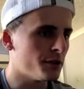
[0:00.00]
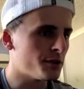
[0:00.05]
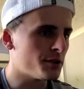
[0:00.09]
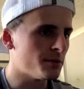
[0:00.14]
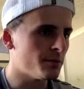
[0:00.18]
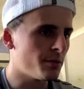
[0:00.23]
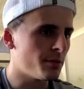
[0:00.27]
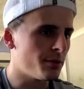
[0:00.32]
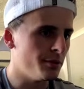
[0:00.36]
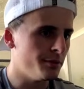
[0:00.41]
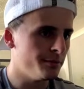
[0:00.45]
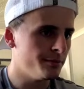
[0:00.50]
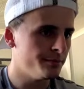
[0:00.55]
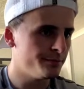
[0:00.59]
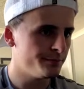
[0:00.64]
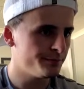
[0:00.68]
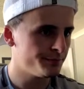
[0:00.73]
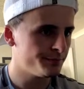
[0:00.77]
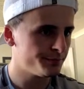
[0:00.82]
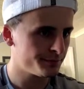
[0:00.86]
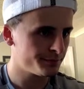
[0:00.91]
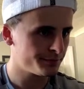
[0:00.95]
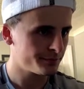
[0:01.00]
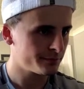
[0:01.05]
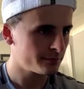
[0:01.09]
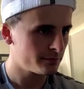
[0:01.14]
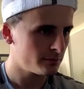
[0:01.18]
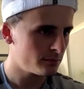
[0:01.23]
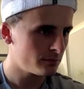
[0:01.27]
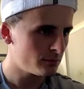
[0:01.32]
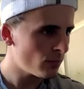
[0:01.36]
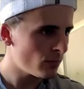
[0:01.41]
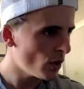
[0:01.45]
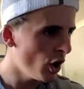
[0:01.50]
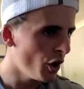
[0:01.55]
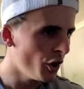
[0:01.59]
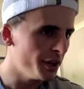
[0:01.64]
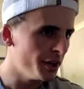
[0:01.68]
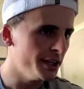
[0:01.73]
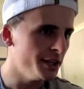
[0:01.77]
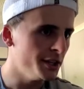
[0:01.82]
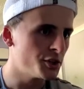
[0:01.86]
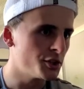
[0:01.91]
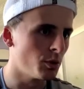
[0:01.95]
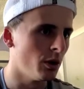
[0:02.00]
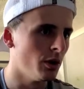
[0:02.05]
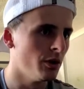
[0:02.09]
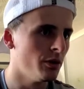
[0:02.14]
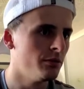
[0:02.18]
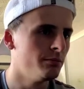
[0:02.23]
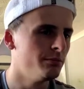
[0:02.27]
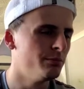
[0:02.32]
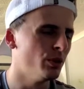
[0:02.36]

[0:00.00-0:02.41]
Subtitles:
something on each one.